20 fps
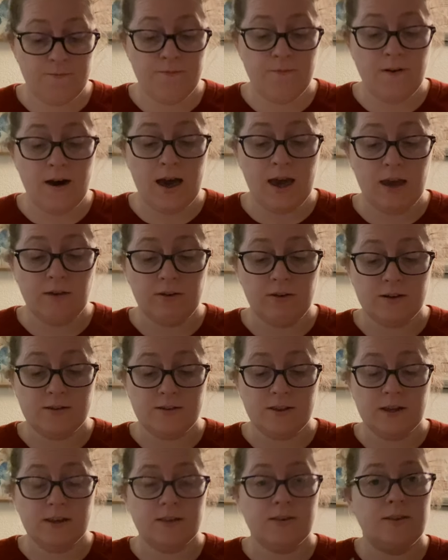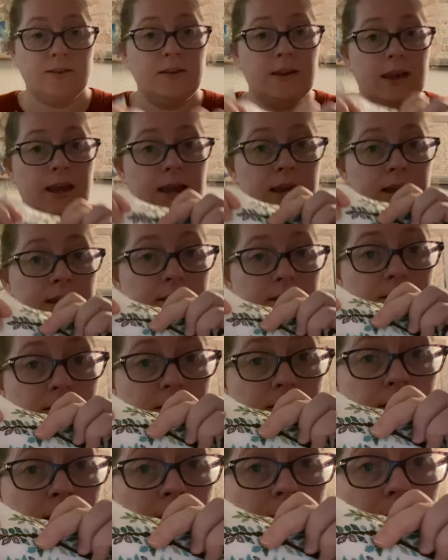5 or 6
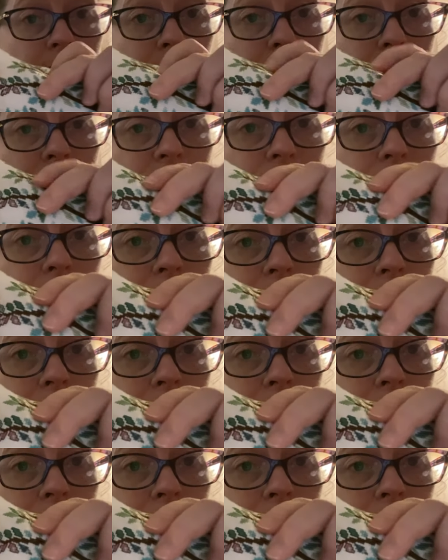days. So